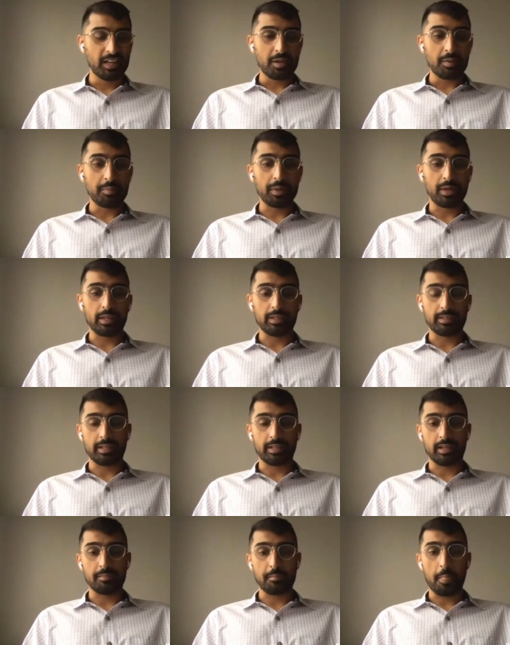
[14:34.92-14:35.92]

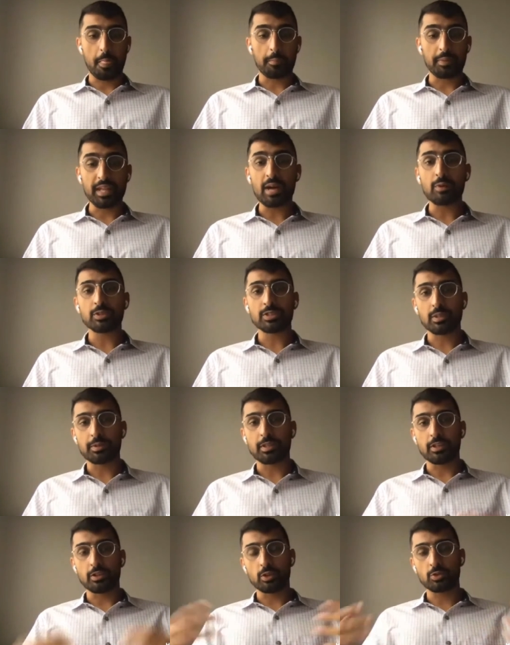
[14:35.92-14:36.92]
that was
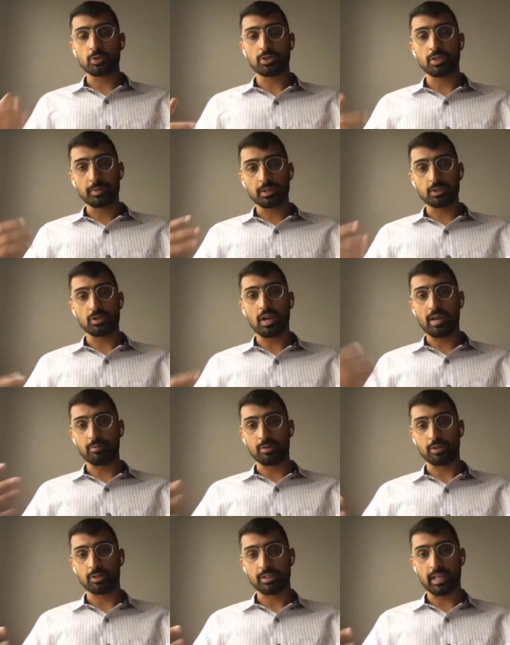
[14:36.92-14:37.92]
those are some of the
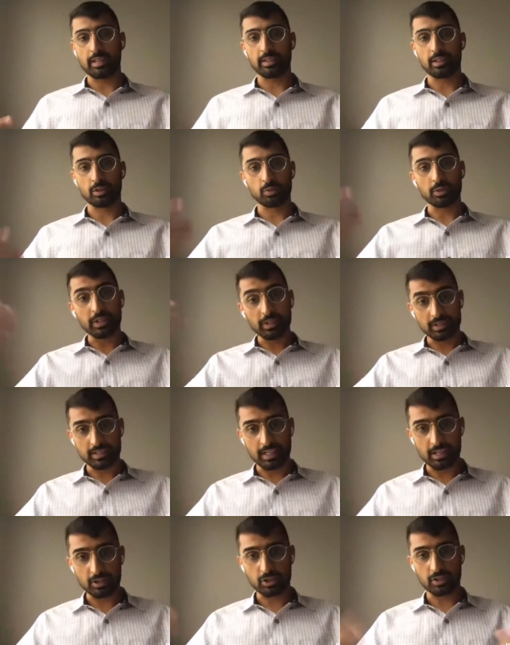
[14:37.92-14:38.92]
drivers, that the
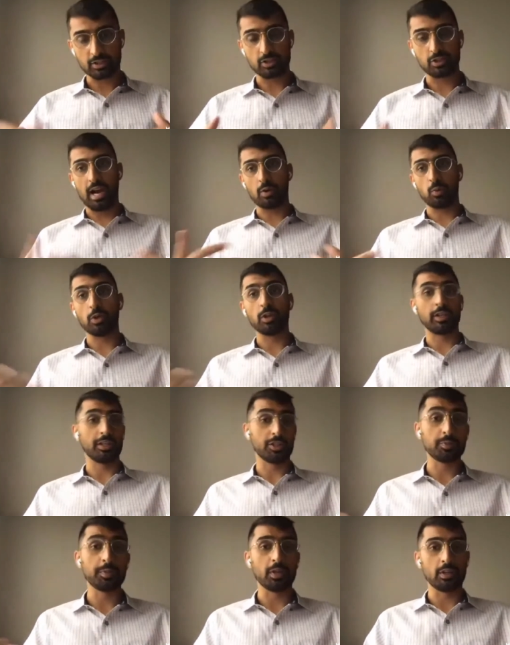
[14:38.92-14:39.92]
realizations through our work
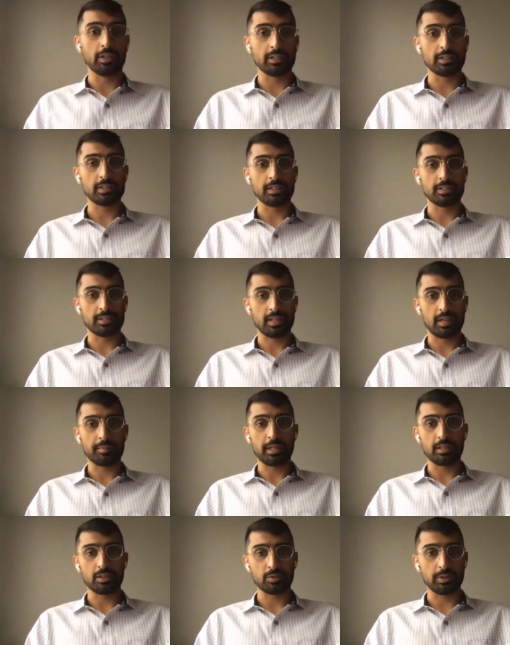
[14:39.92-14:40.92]
experiences that
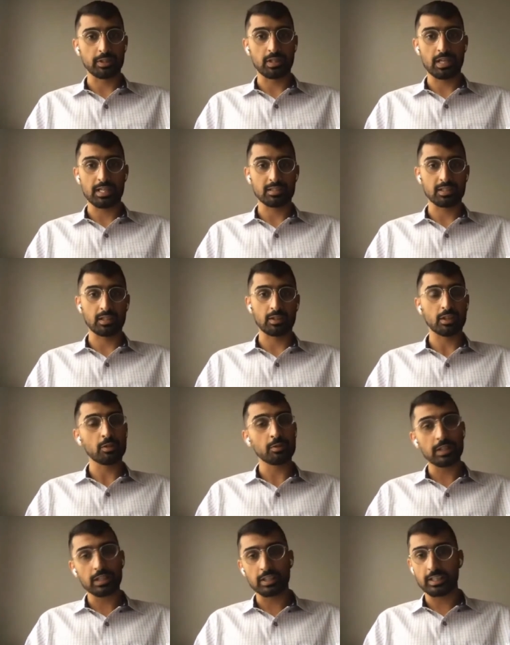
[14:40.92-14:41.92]
made us realize
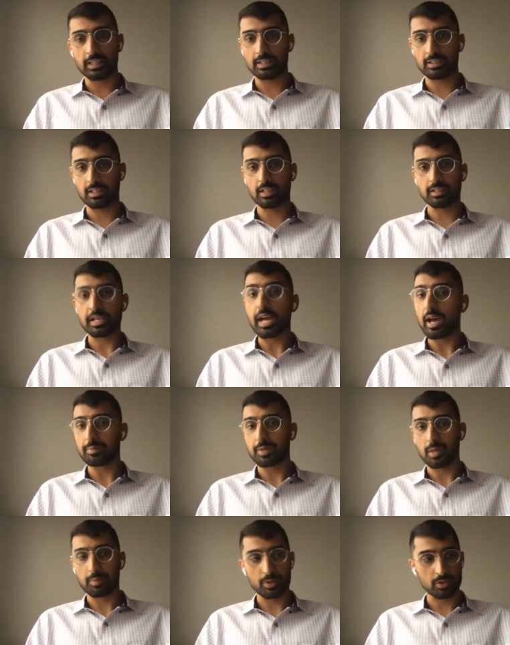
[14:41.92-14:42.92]
there really is an
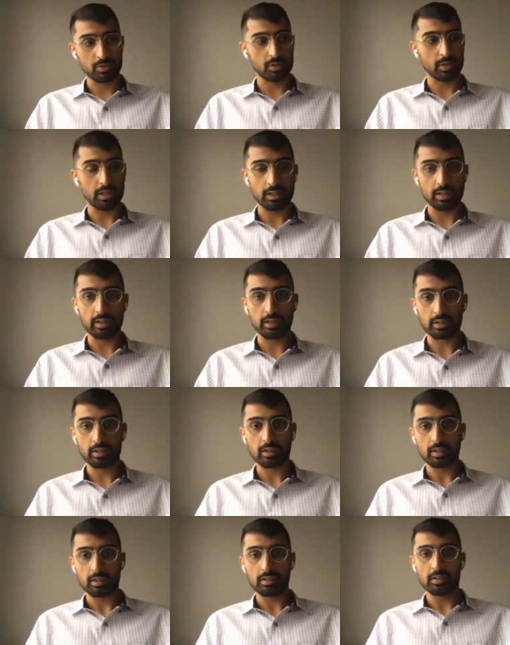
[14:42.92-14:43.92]
untapped opportunity
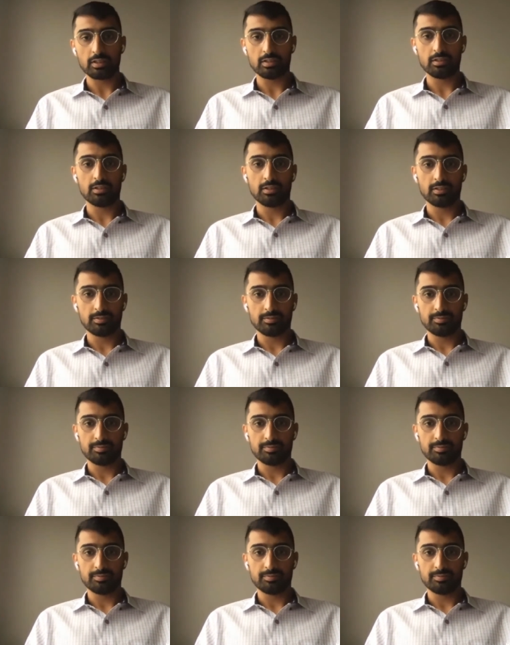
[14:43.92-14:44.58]
here.